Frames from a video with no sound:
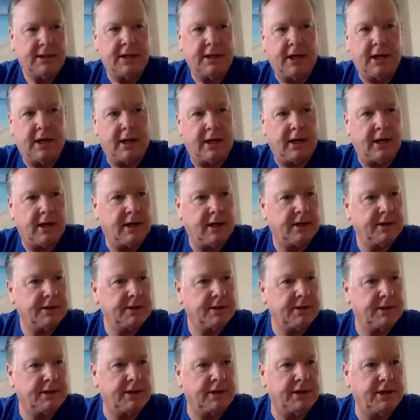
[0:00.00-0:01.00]

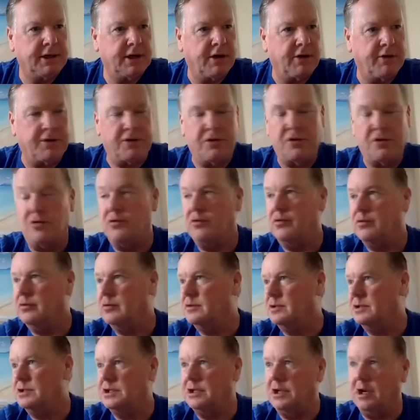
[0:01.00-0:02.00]
The
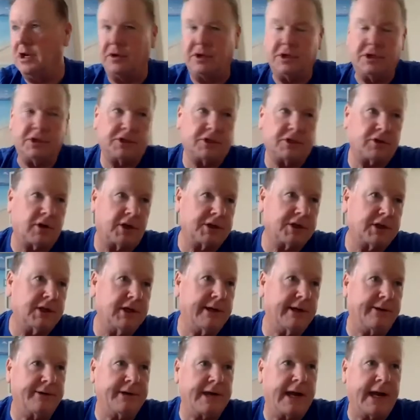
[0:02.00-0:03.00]
news, you'd start to
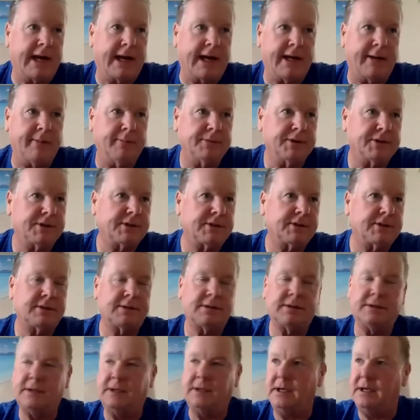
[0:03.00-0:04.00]
hear names
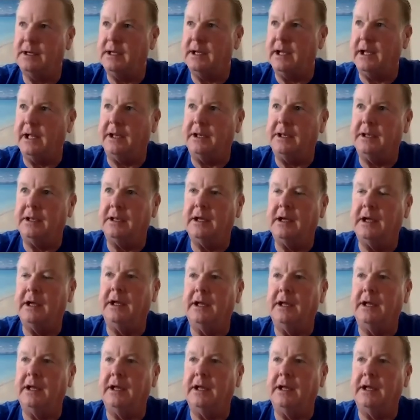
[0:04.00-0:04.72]
and